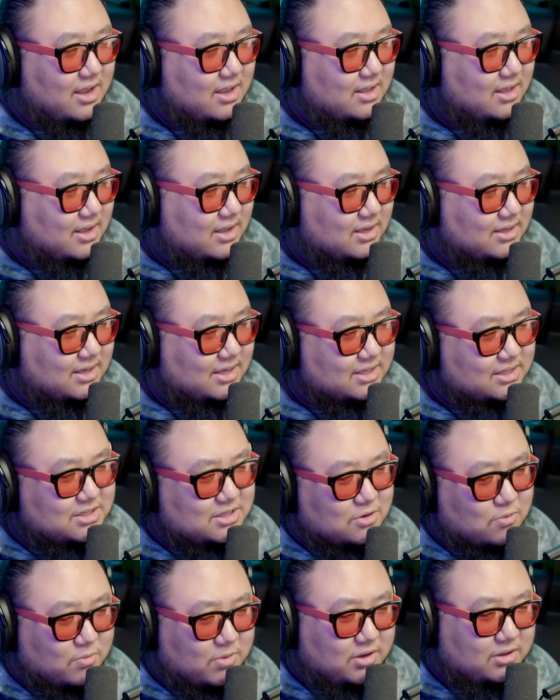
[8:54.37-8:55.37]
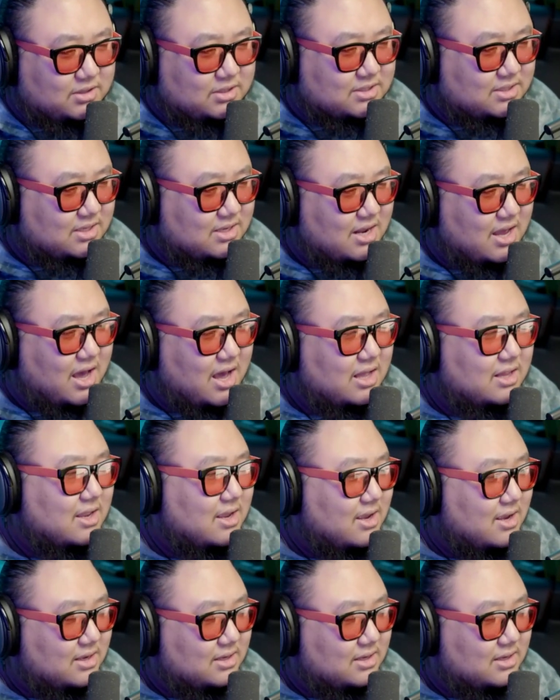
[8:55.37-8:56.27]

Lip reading: is it real? Is it not?